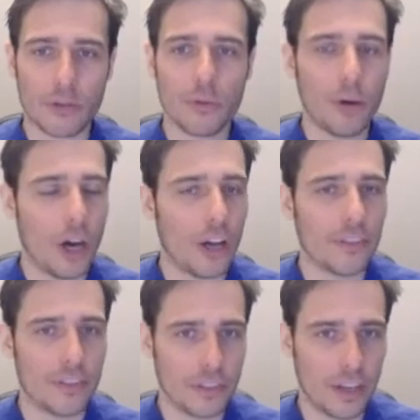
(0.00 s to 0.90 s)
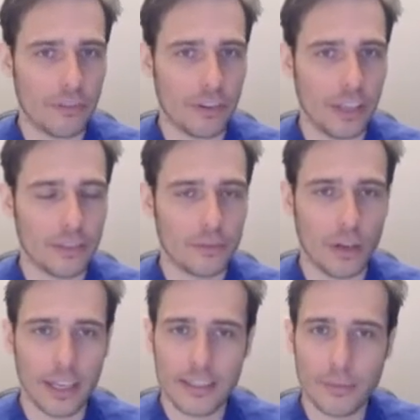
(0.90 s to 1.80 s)
path of discovery,
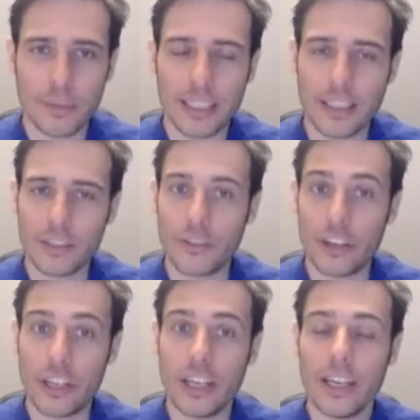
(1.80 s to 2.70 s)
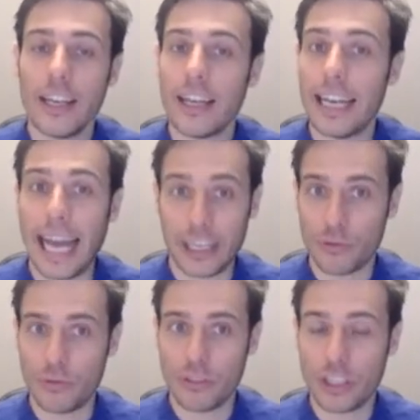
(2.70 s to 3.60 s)
right? Something that is very natural.